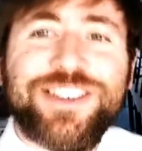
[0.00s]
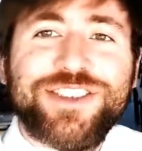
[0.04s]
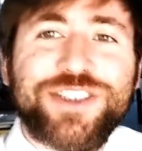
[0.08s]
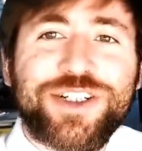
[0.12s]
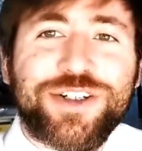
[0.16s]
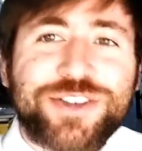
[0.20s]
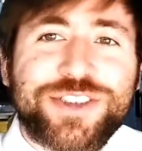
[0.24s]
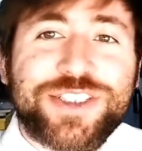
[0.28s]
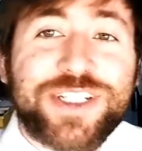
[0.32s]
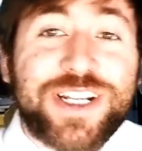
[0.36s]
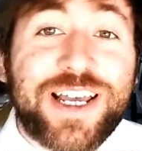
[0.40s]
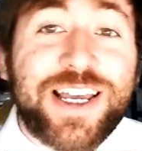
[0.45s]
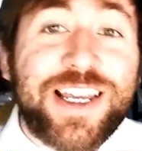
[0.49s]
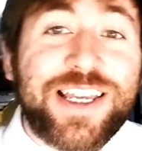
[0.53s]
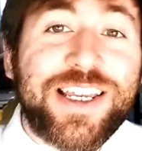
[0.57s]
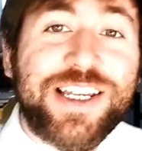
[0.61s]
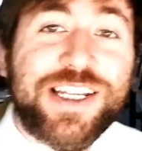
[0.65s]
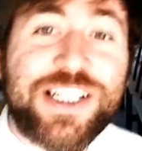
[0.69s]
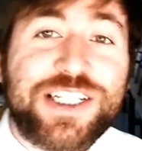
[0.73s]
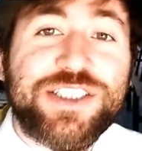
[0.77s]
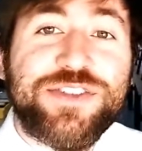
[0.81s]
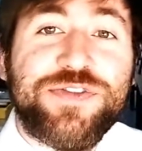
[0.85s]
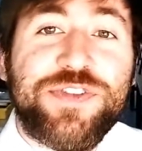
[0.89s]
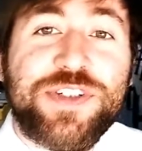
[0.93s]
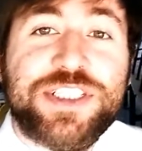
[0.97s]
So
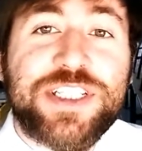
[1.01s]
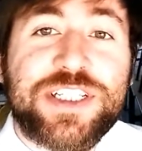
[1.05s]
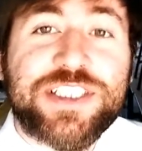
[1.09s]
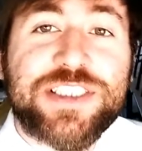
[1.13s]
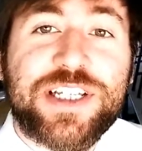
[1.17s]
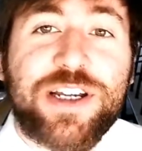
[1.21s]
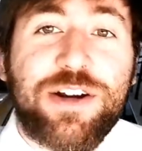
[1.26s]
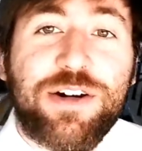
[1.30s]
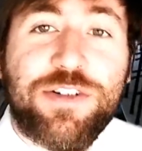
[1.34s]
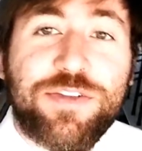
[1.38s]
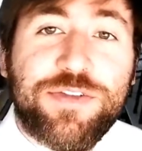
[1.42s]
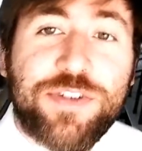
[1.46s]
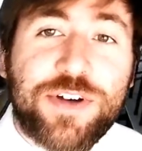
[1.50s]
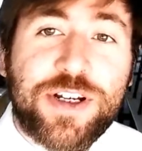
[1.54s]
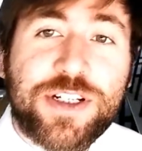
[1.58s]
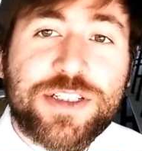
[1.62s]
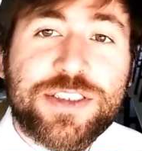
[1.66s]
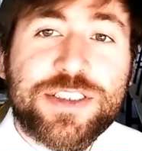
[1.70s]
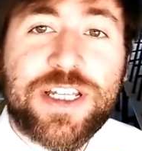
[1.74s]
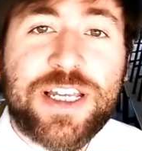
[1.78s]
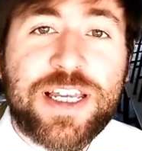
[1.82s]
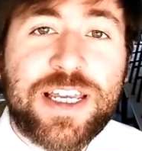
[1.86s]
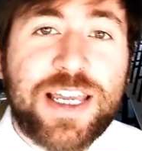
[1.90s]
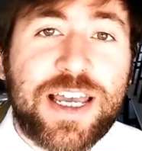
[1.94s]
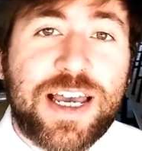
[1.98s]
today is Physics Error
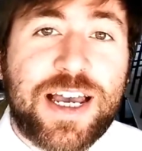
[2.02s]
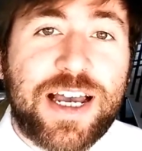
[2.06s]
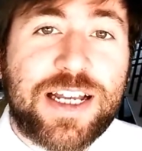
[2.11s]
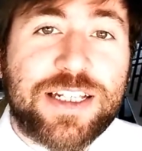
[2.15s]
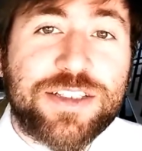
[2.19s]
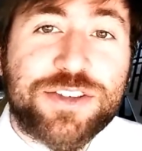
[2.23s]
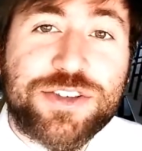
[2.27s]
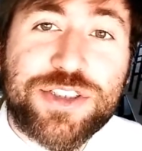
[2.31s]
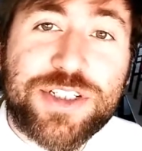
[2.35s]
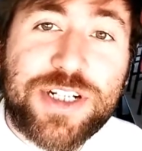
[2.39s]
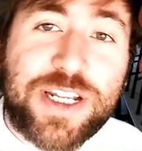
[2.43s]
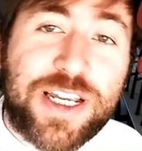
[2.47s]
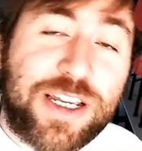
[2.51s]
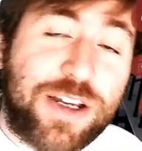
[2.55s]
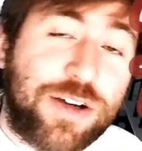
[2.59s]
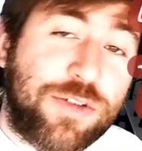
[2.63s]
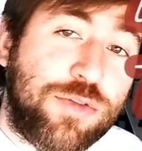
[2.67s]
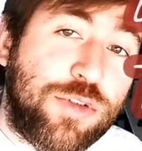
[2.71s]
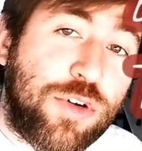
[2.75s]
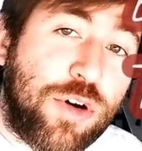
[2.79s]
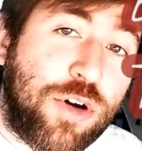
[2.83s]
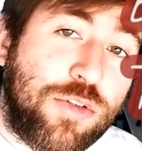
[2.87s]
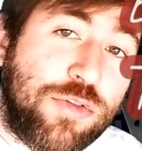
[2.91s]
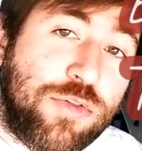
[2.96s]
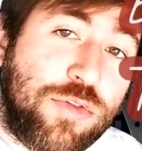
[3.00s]
Thursday, and today
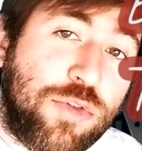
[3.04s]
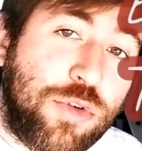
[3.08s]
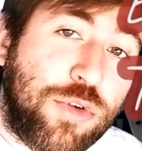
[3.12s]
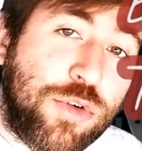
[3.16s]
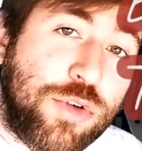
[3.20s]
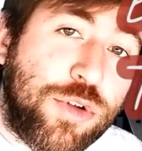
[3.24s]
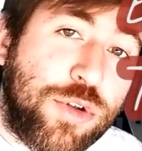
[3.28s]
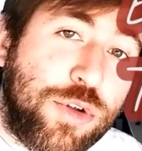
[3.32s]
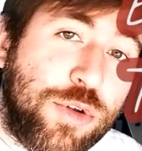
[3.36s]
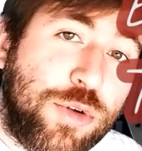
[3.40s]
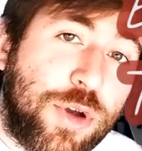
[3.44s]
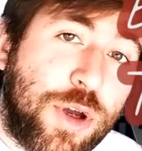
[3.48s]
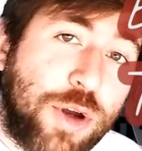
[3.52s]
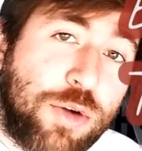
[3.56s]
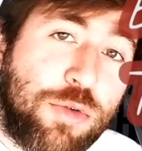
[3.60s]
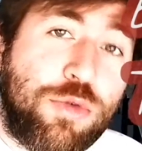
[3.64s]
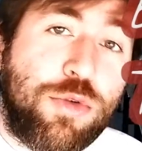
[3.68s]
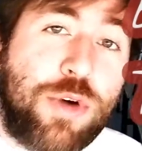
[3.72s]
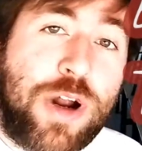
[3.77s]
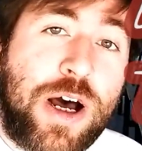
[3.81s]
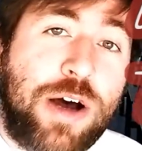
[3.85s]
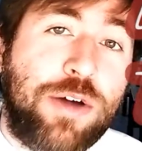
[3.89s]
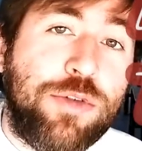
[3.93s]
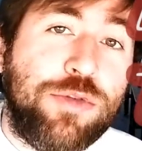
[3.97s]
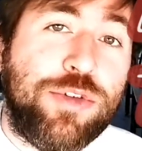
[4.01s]
I've got for you
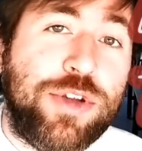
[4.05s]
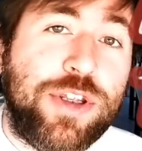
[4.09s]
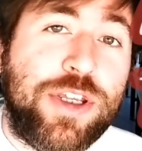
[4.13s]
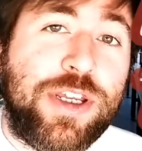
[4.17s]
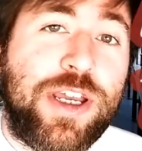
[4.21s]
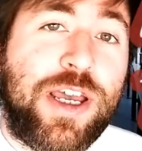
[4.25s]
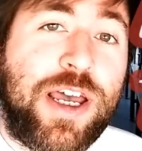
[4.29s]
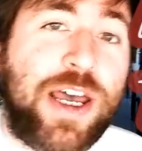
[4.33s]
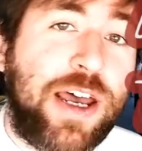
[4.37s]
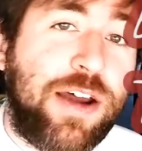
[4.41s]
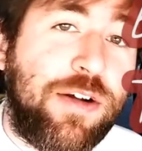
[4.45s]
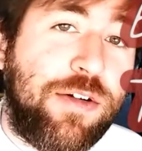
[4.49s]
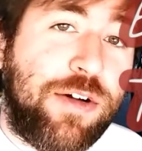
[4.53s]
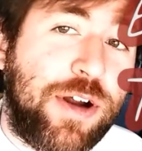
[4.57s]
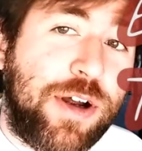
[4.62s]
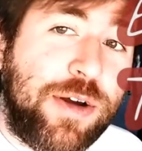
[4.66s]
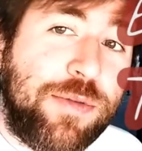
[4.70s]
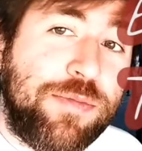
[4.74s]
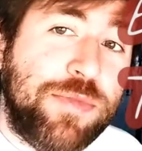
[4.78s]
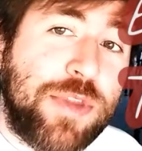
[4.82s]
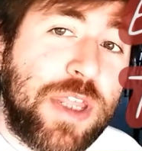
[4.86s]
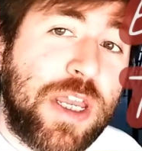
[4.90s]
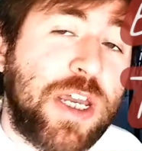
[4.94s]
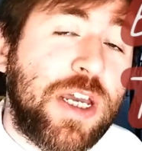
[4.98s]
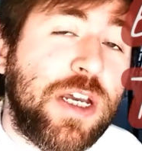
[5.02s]
rounding error.
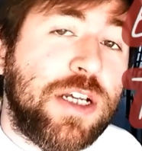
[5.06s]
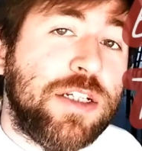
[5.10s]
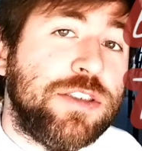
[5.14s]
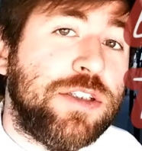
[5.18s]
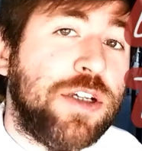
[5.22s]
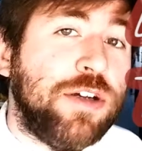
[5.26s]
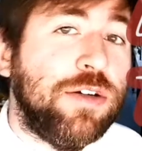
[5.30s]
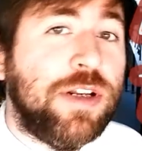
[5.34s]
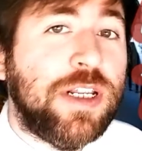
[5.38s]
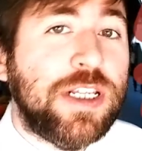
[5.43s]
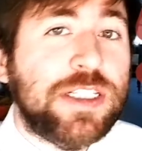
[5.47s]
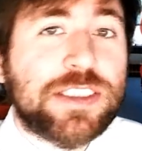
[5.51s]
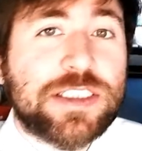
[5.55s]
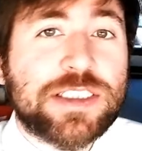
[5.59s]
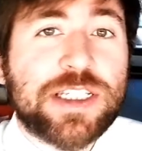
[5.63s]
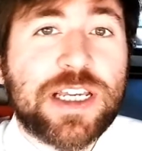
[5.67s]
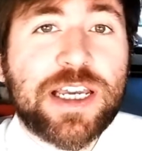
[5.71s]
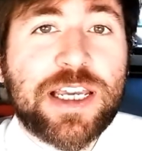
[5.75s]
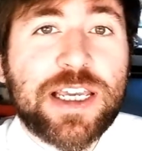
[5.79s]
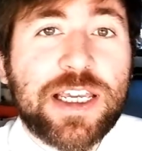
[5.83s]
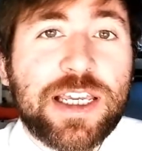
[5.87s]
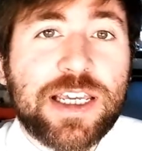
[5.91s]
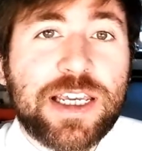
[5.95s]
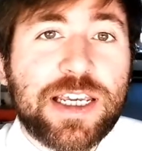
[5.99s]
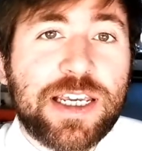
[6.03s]
So let's
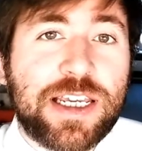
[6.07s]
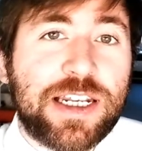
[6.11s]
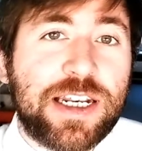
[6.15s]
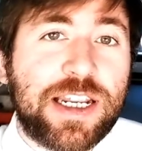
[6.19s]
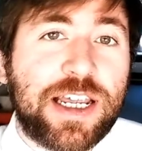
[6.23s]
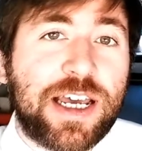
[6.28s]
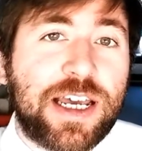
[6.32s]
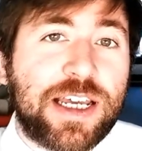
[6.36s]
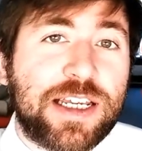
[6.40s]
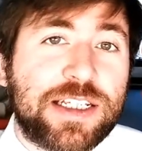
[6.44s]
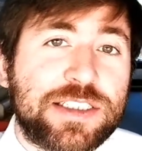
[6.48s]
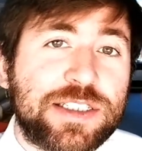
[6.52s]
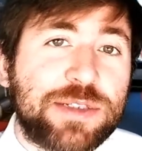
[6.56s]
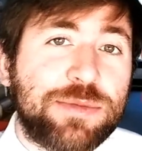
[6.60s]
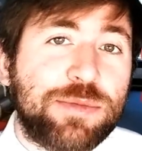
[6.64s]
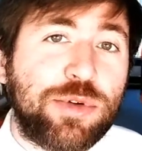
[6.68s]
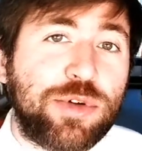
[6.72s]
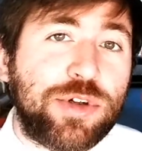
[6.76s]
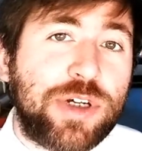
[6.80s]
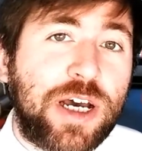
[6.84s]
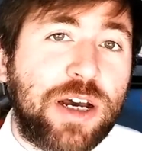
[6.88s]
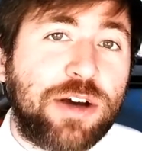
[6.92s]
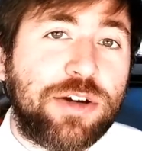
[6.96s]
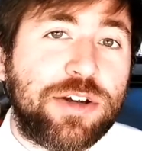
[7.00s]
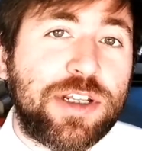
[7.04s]
say in a
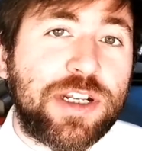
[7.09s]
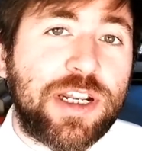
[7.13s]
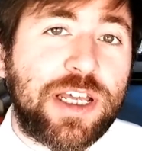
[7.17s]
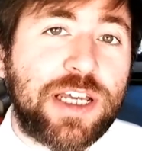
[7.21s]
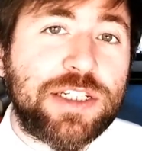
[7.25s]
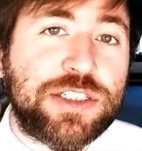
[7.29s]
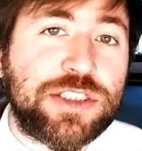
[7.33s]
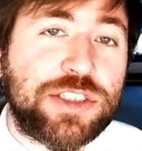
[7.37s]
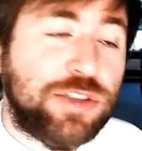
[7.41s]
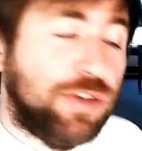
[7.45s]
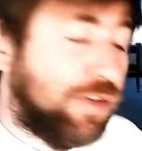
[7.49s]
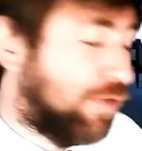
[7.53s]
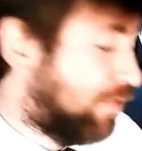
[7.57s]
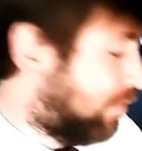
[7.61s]
simple calculation